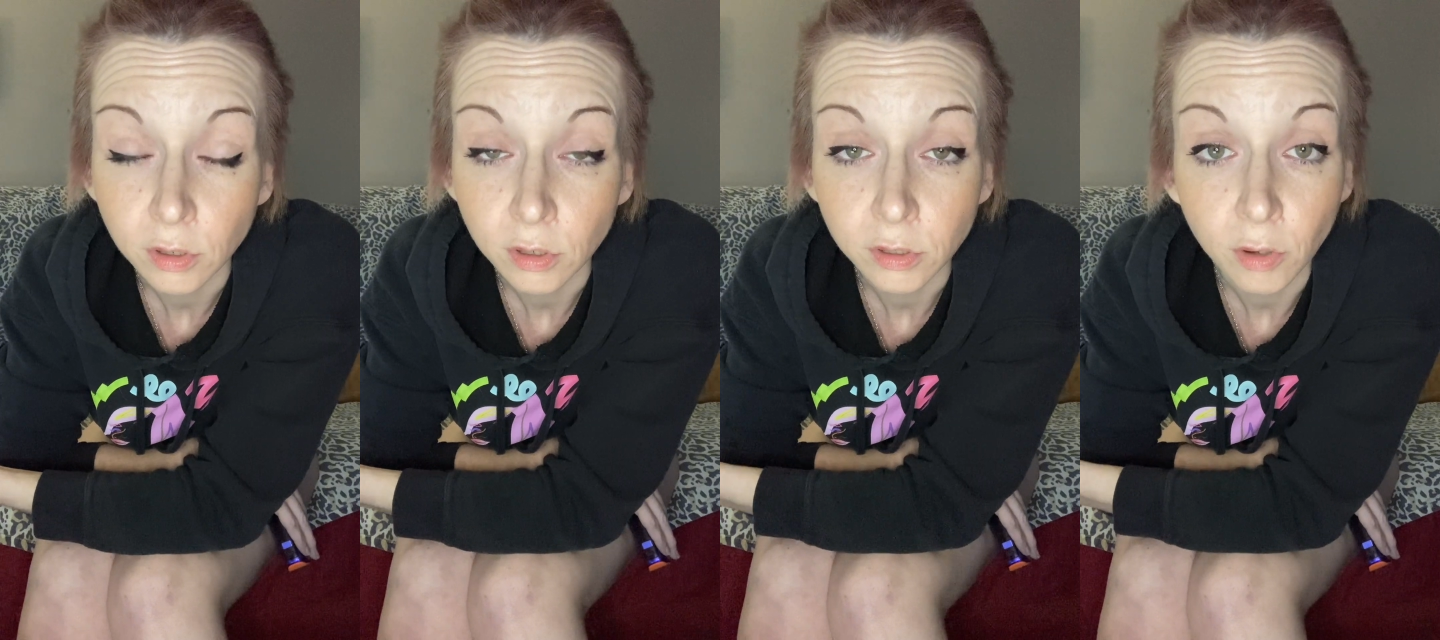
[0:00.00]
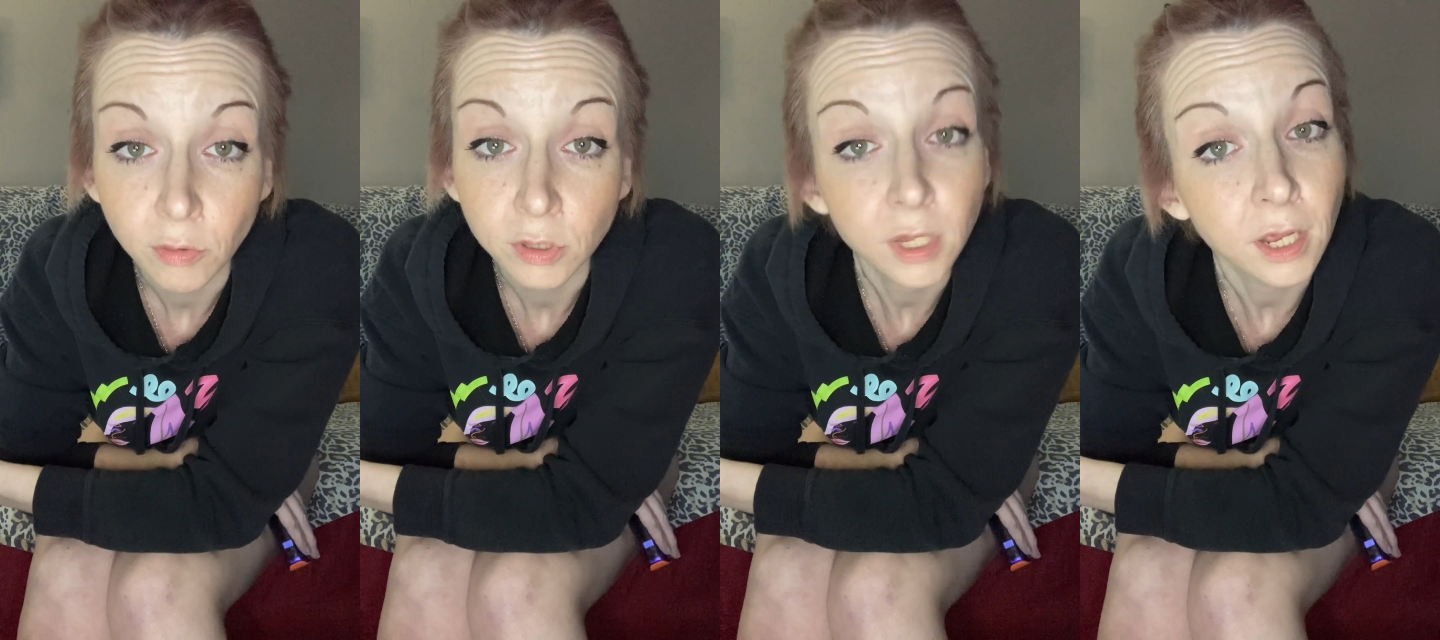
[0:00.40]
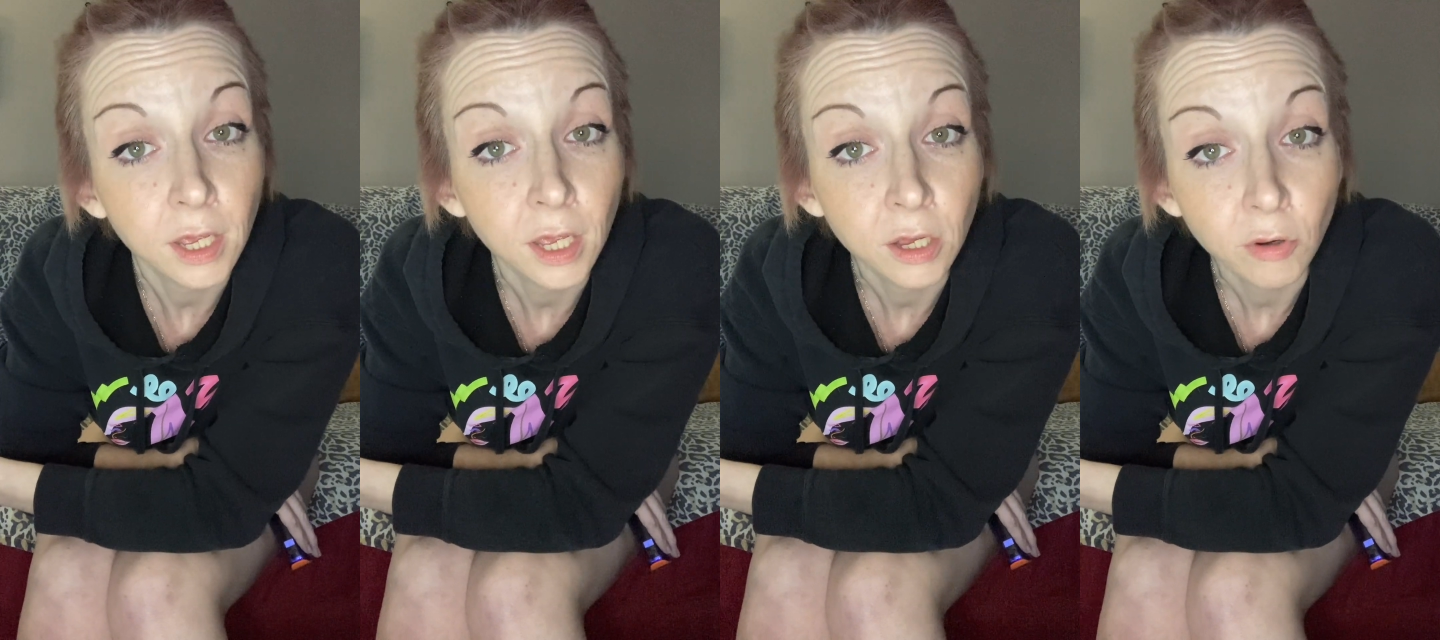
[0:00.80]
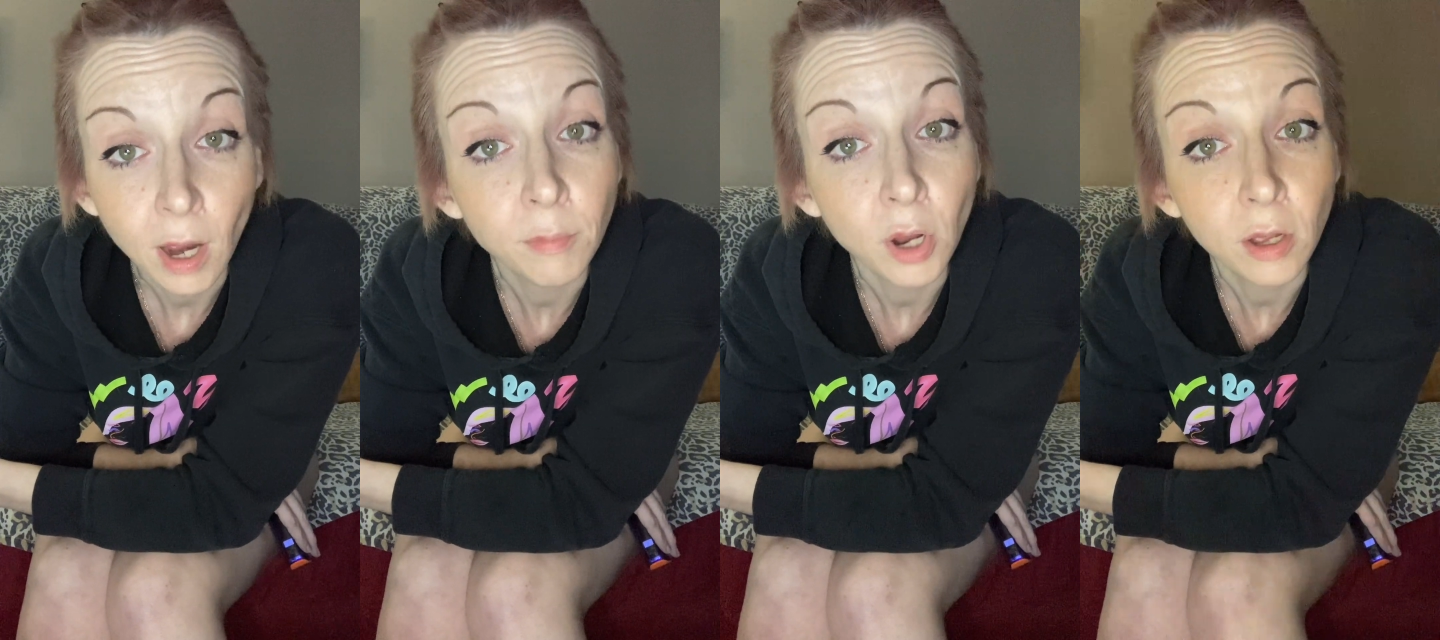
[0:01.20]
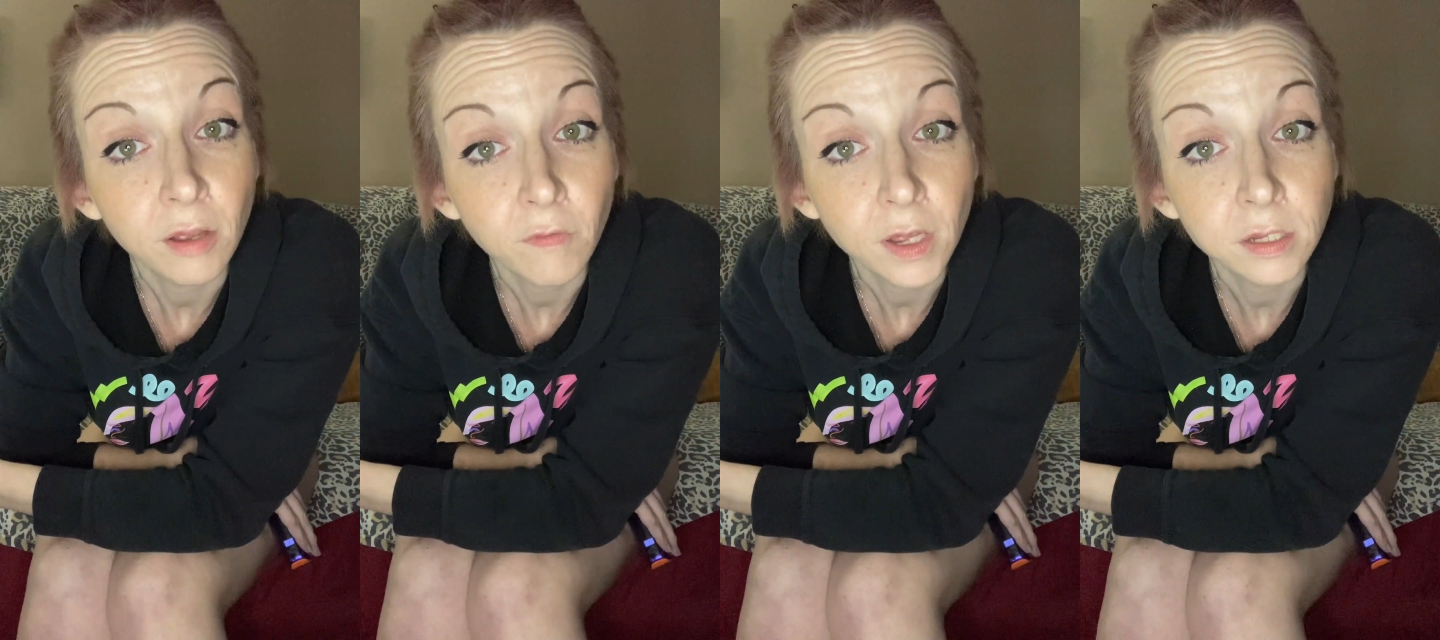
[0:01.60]
So it's like a crap talking
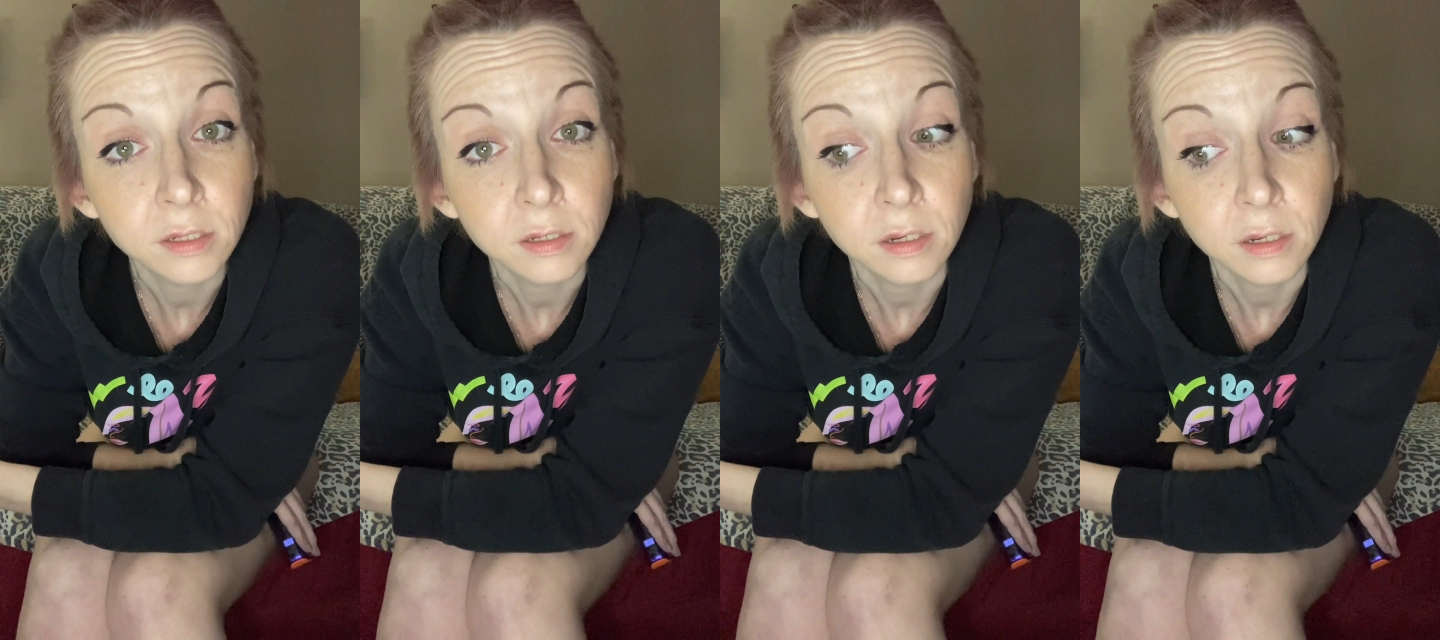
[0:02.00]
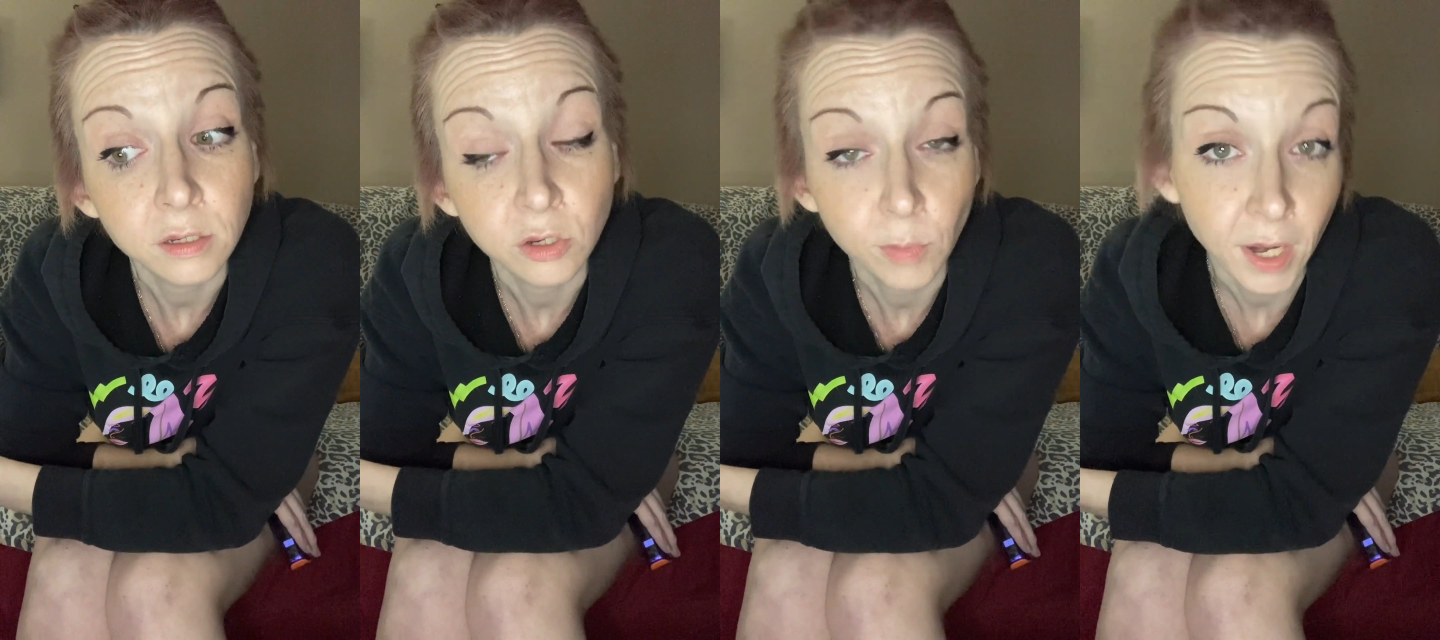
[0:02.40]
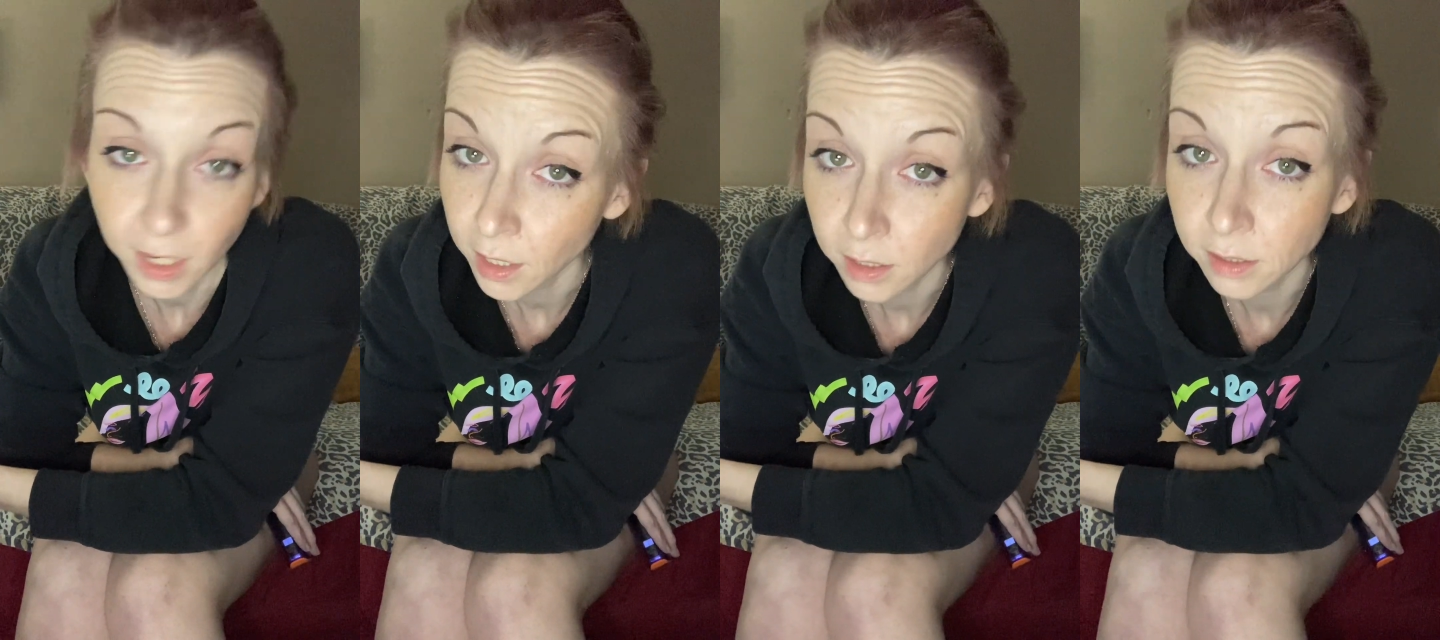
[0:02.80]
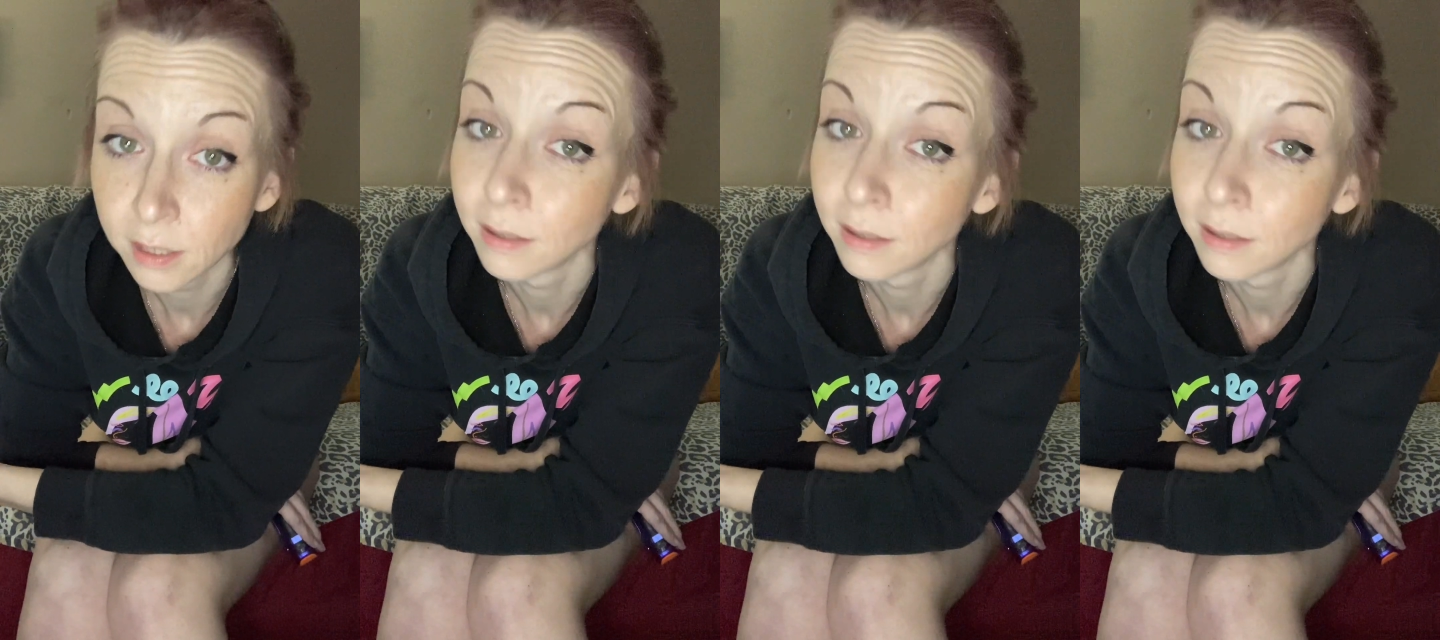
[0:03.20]
fest to my kids.